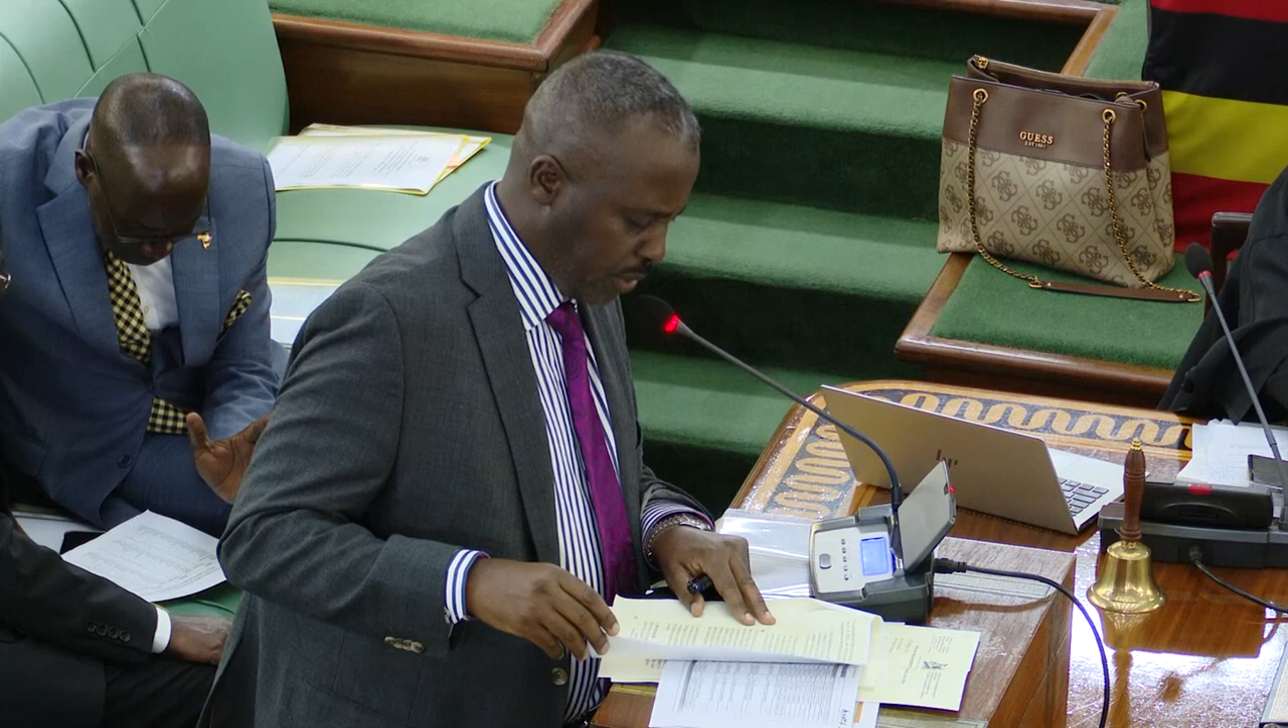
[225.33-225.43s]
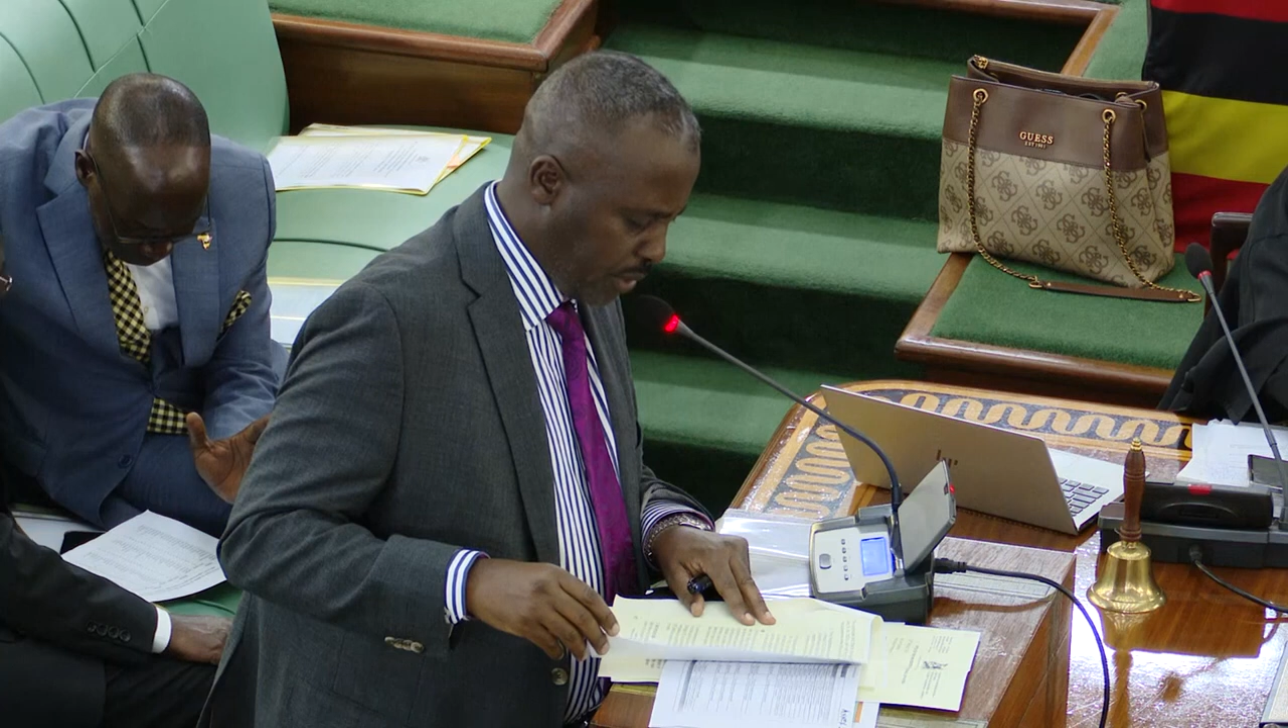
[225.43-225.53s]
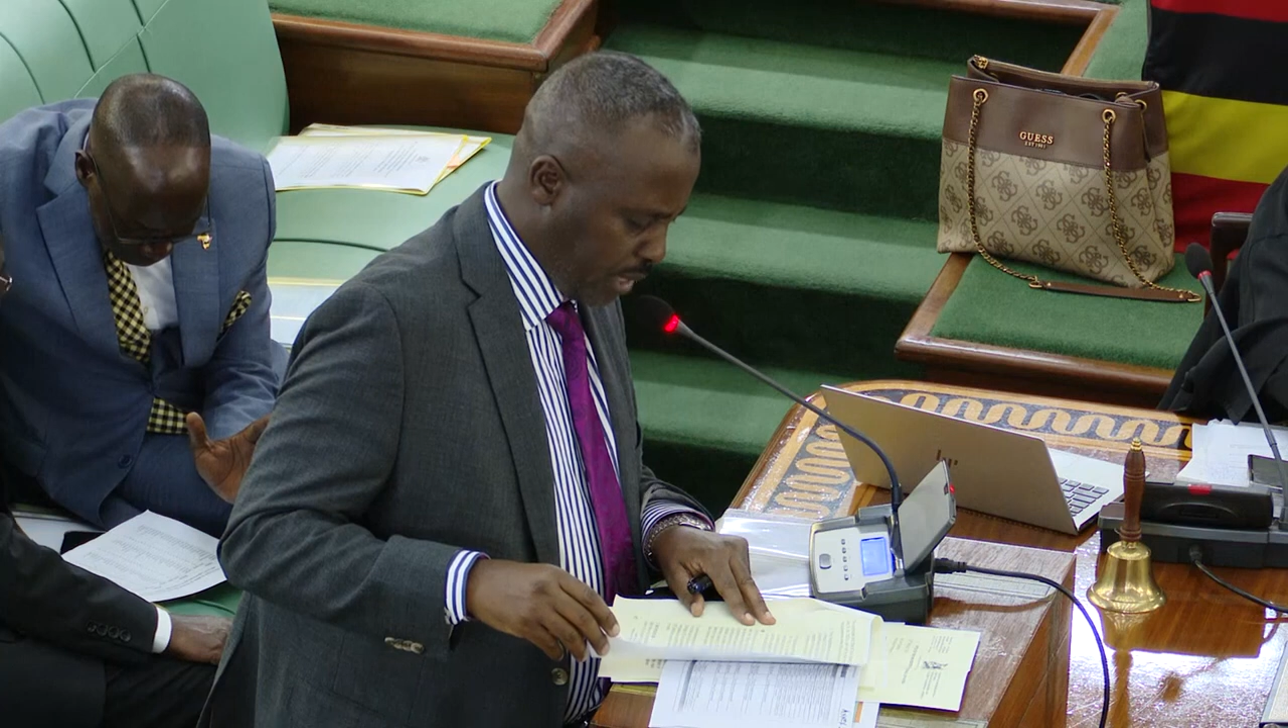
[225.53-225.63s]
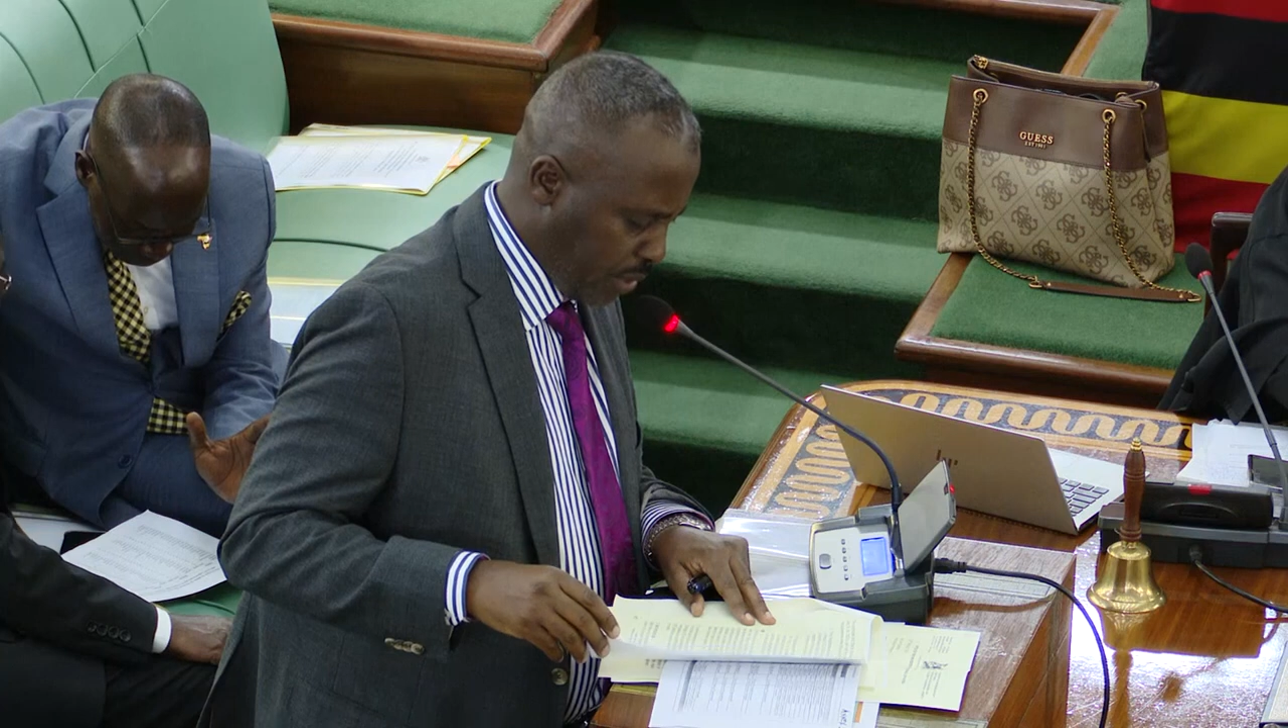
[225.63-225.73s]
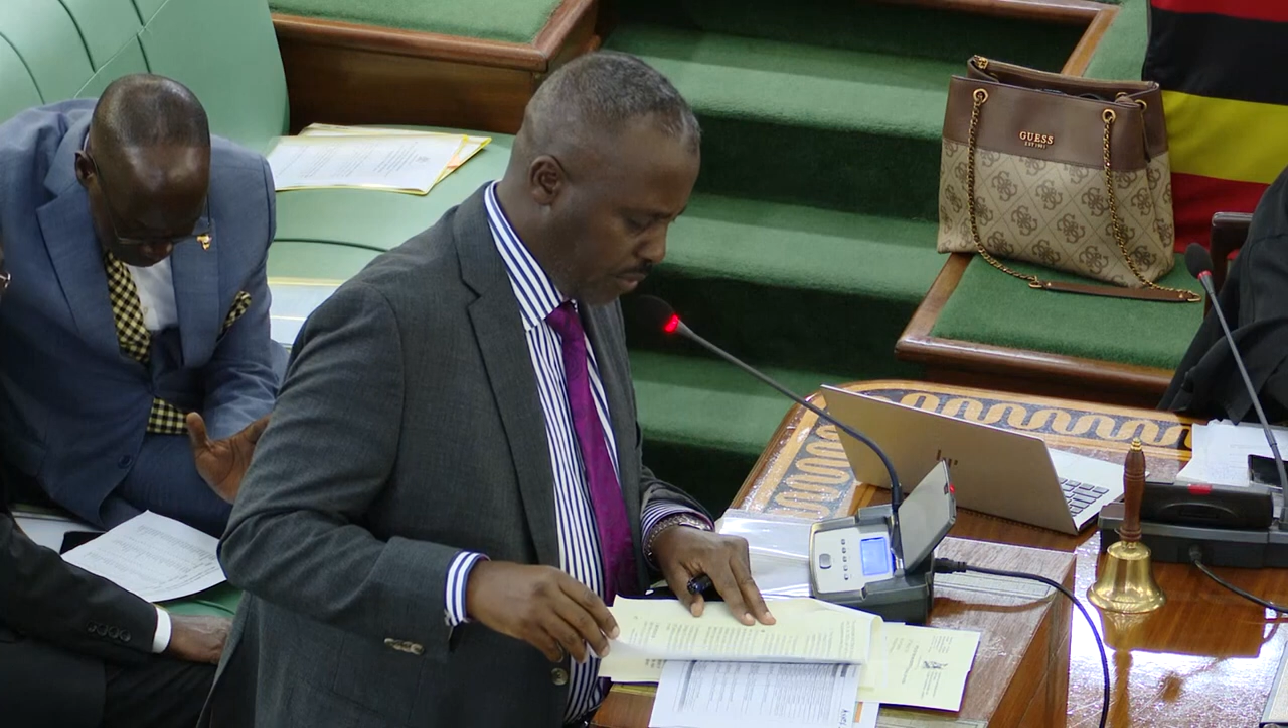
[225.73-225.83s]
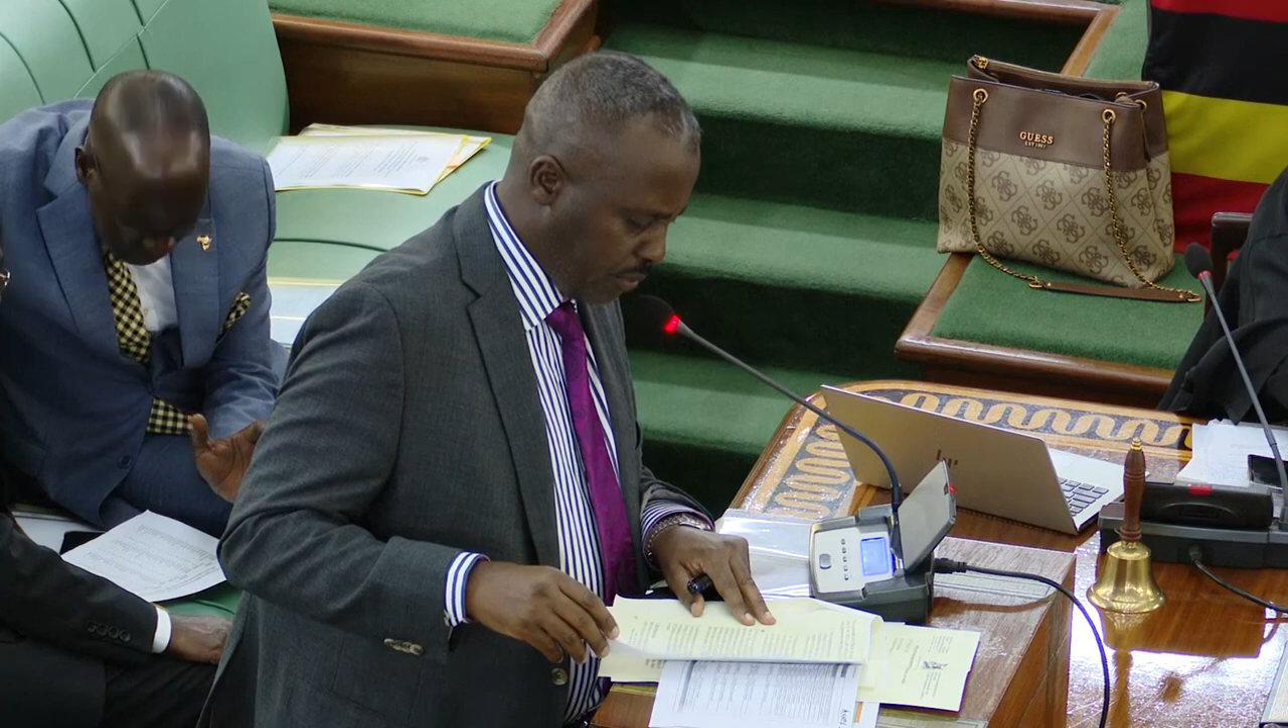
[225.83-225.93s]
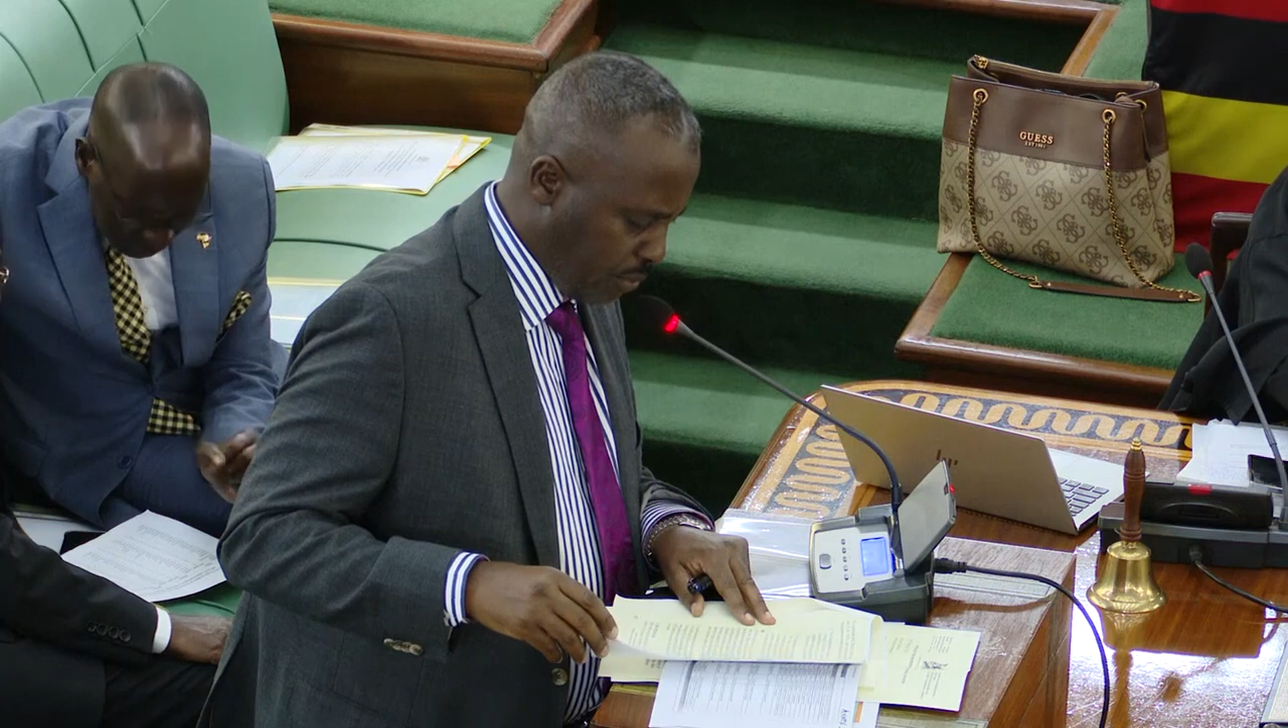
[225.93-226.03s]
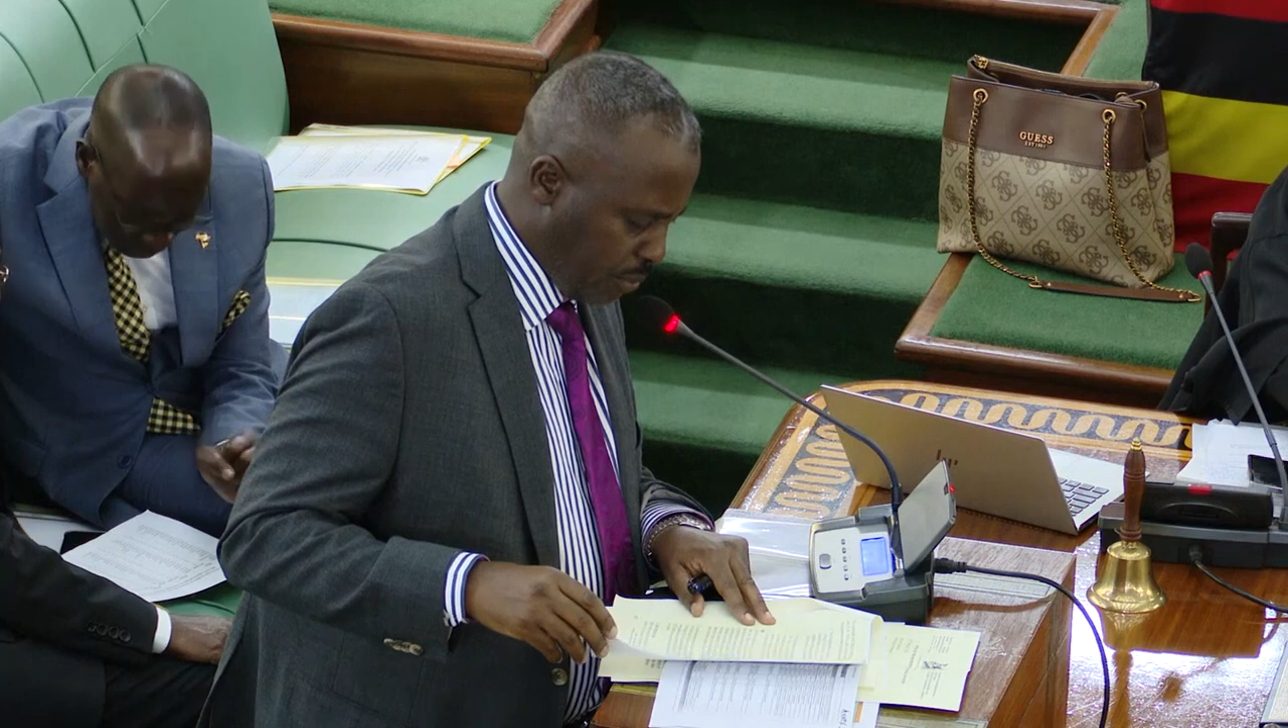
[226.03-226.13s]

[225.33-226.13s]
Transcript: 3 of